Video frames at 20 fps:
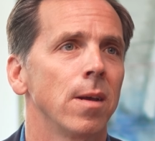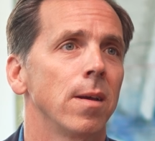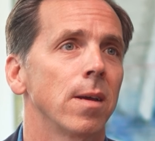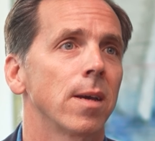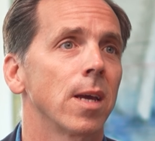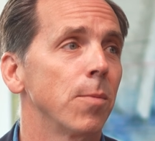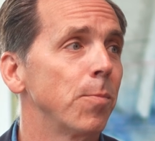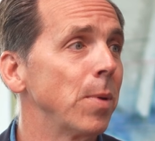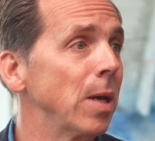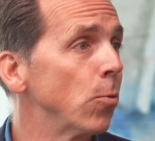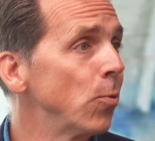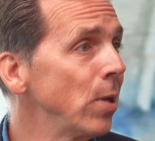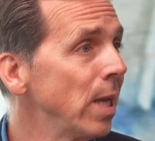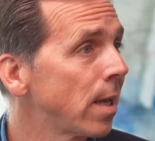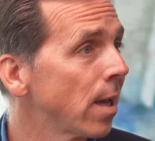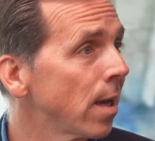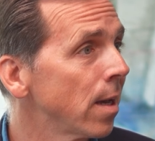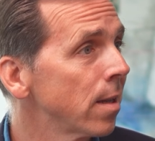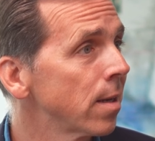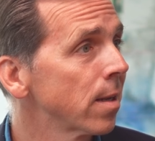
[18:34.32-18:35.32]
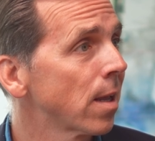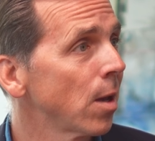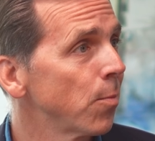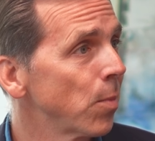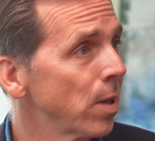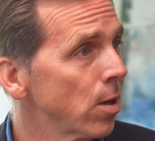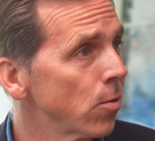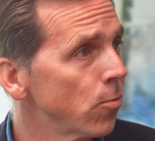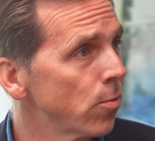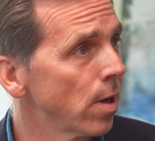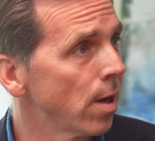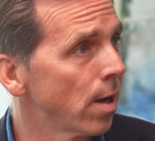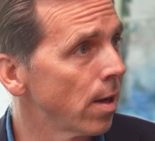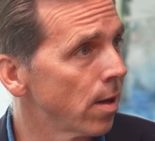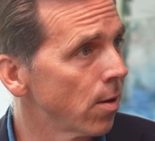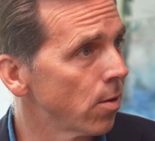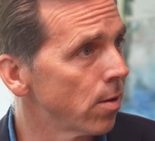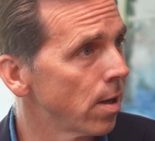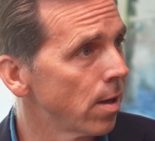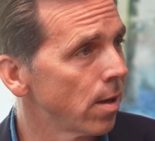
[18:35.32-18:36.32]
Can be a weekend, can be
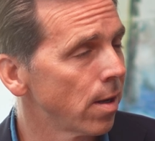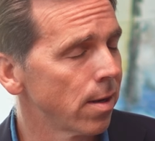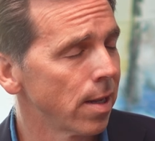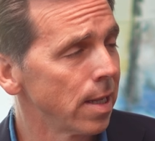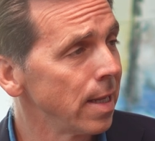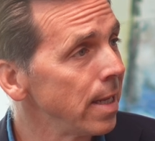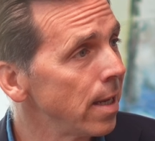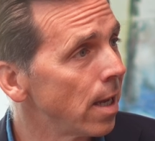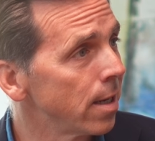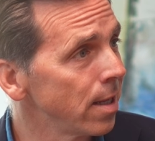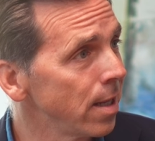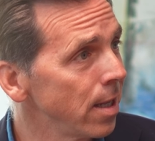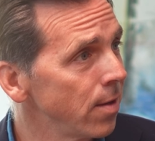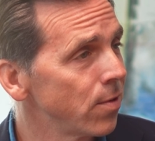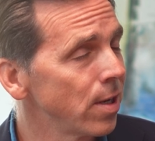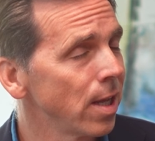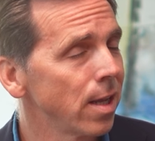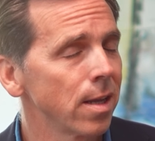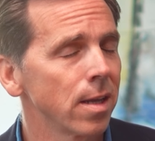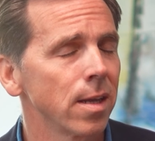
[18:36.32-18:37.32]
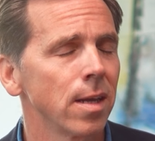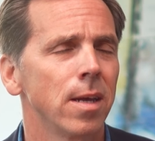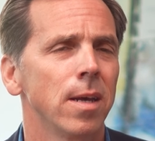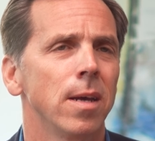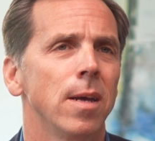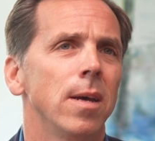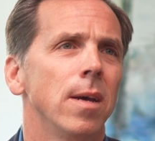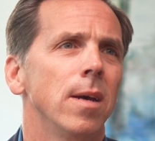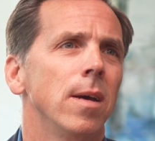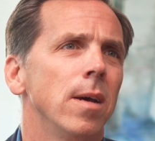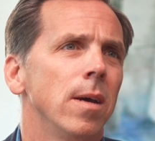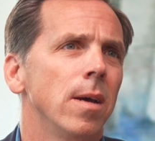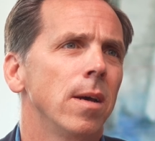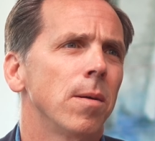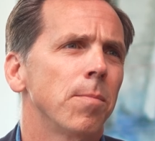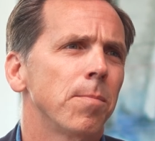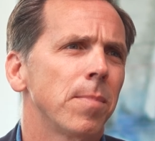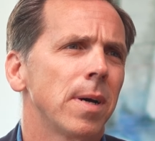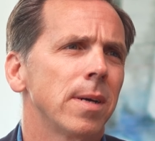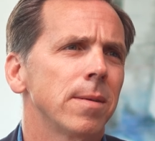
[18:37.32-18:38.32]
an evening,
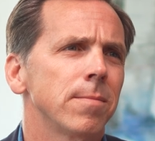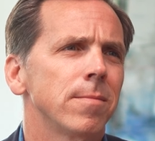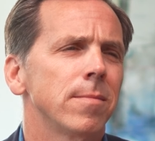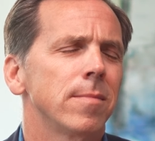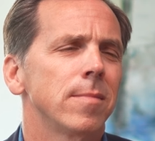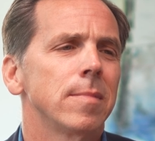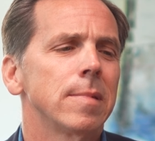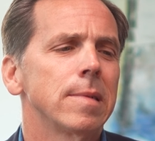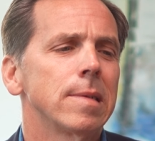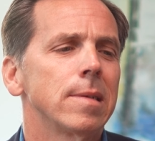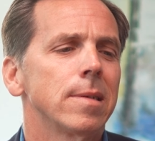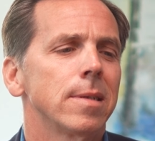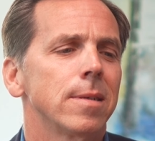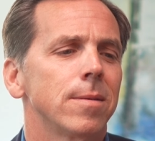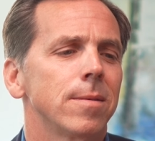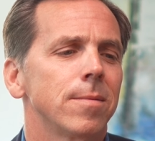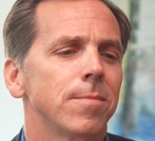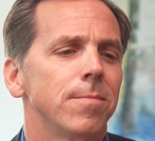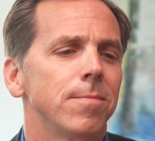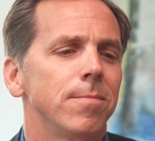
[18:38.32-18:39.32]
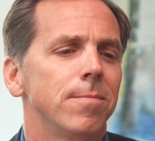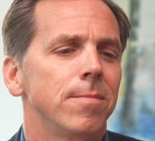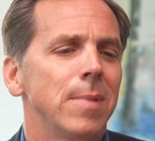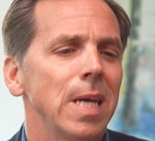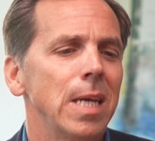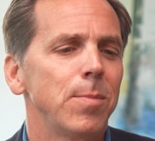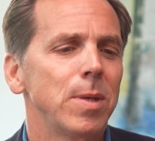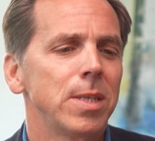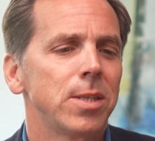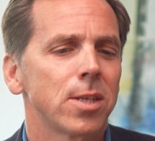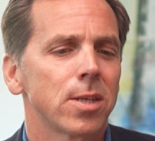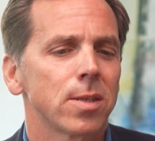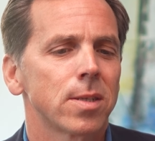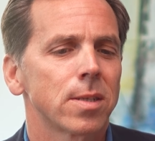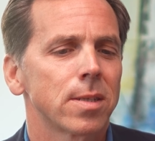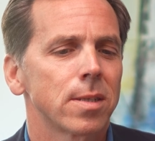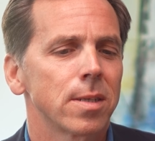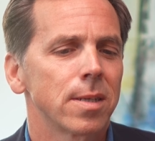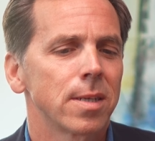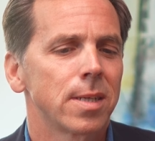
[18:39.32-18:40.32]
but maybe
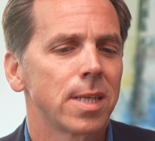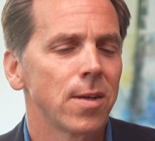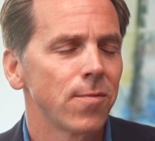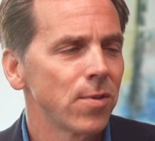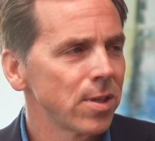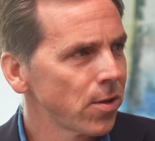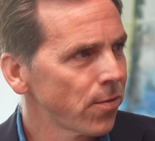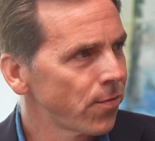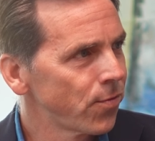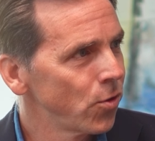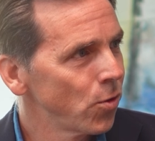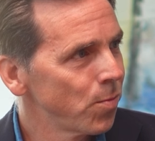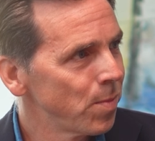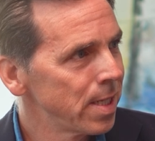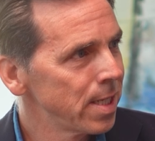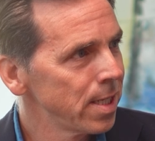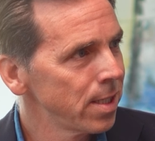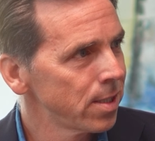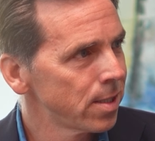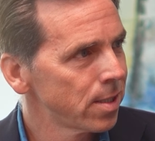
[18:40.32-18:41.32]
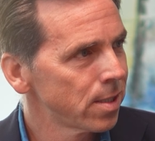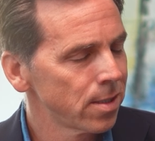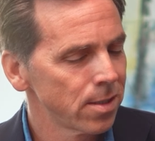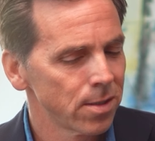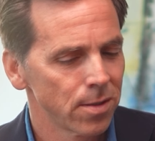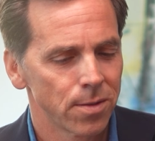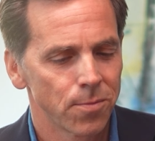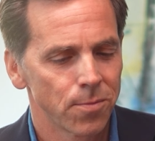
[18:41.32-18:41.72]
just give it a few minutes